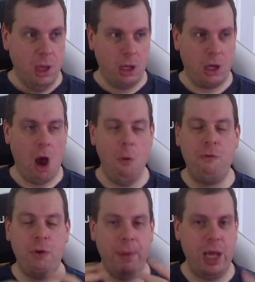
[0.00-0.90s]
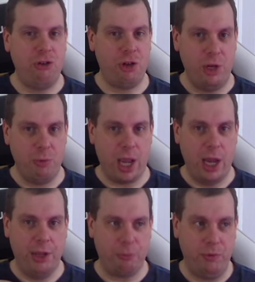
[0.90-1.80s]
confirmation in
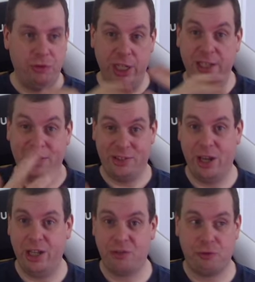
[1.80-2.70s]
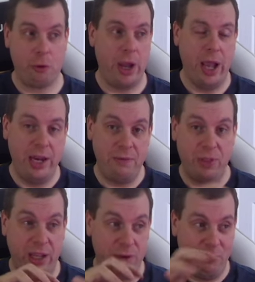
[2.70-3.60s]
regards. We've seen designs for it, and if
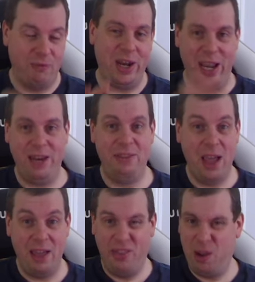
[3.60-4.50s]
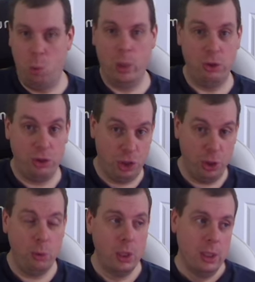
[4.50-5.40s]
they can fit it in there, they will
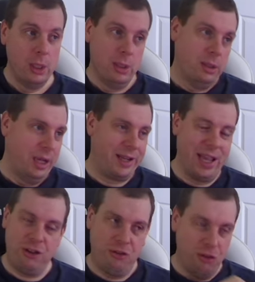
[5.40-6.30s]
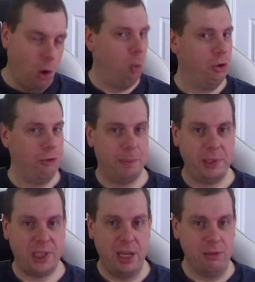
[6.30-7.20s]
do. Again, not
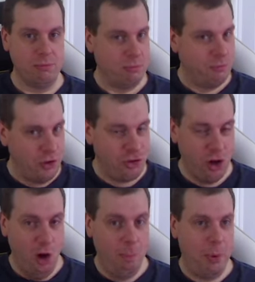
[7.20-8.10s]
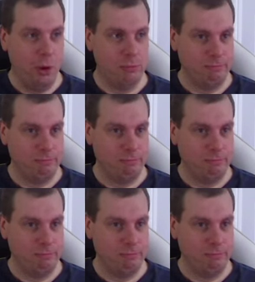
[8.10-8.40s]
100% for sure, but,